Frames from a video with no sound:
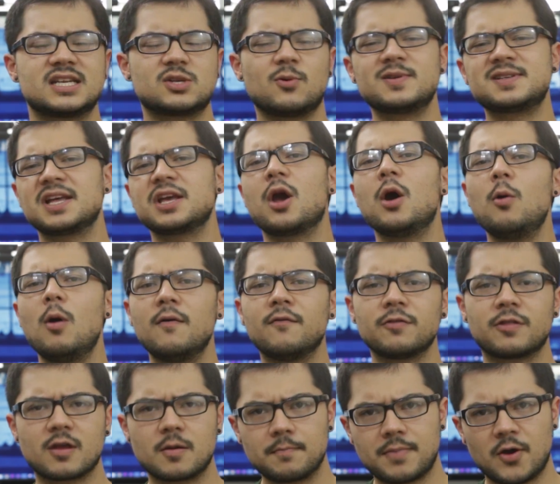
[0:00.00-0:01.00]
So as I go
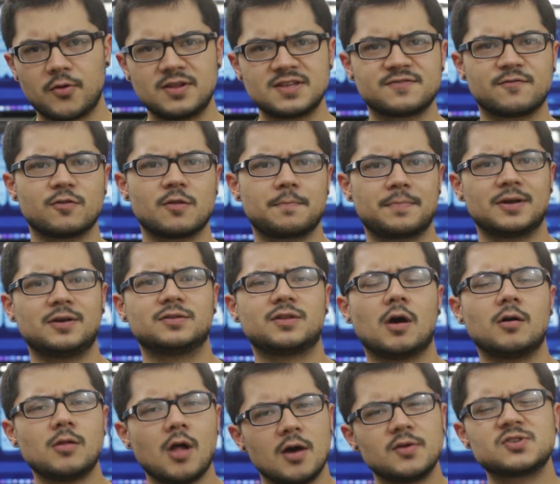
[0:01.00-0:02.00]
over the components for the
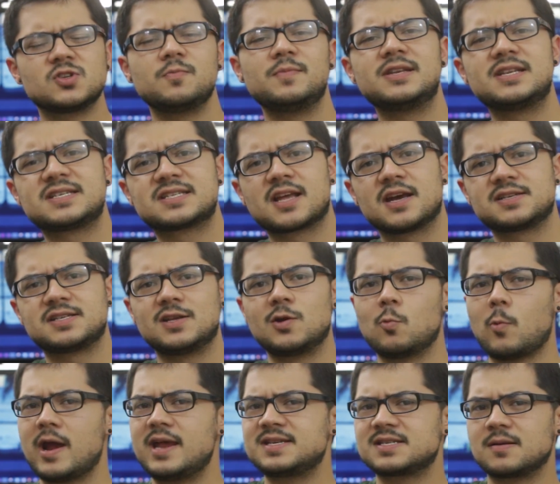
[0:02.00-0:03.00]
build, I'll also be
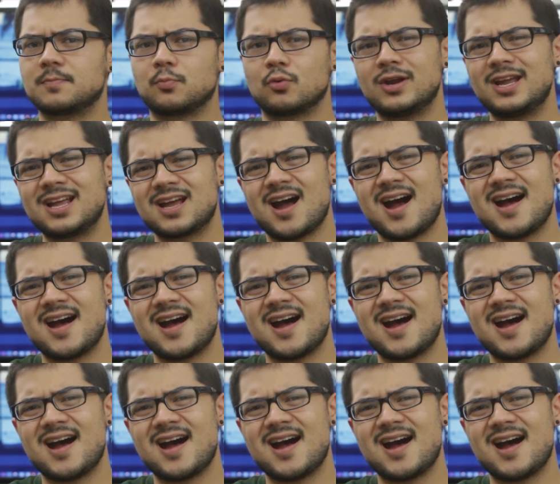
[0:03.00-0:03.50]
discussing ways to bring